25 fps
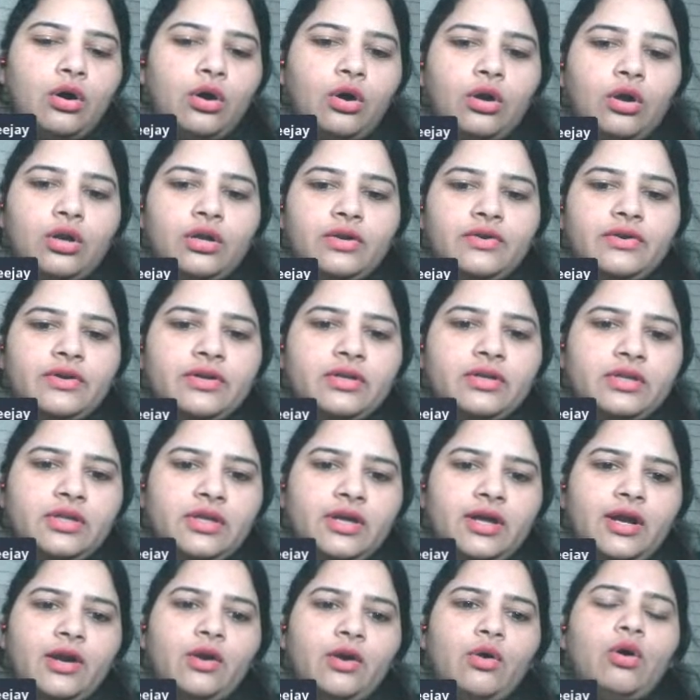
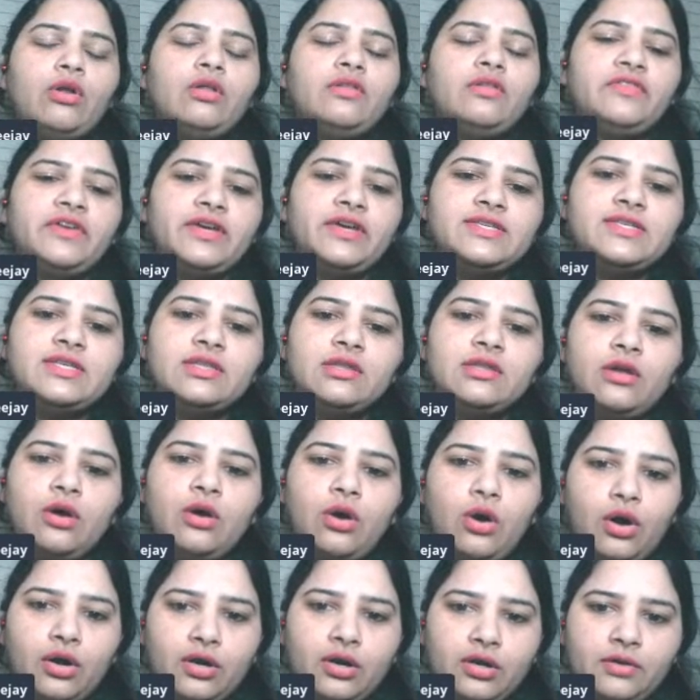always in
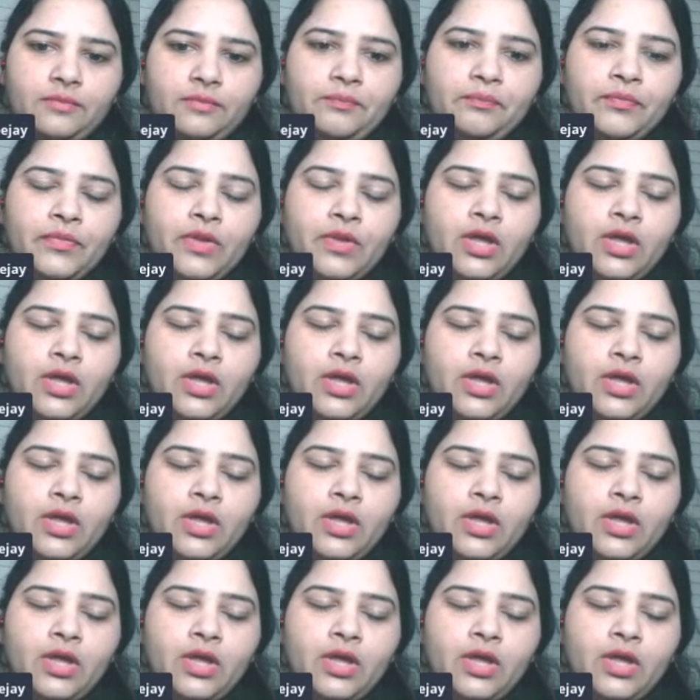the order.